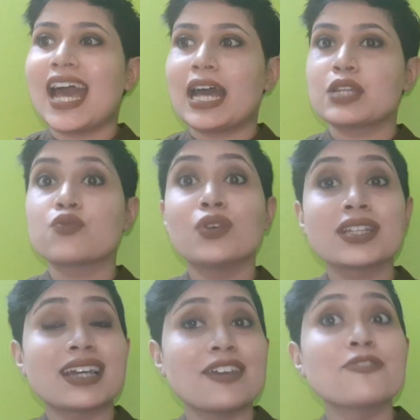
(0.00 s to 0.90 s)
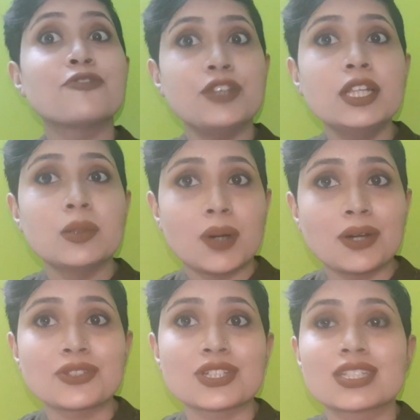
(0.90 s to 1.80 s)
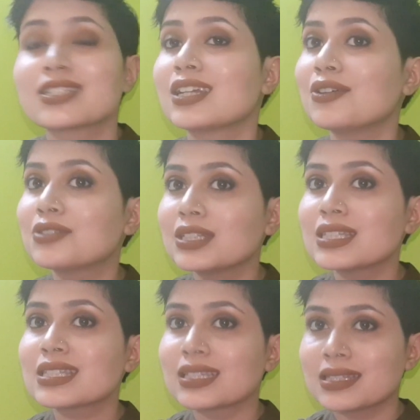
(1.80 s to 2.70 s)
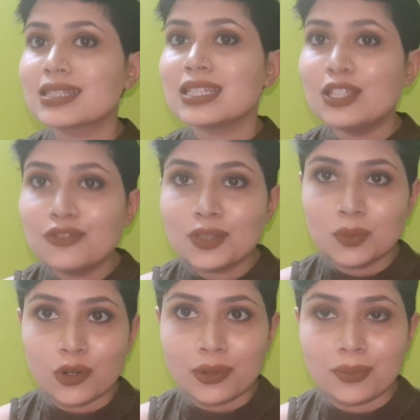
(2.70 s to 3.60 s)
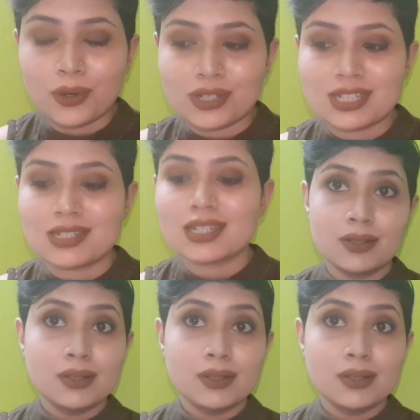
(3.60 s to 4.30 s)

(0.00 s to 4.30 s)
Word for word: and what I feel about it now this is even more important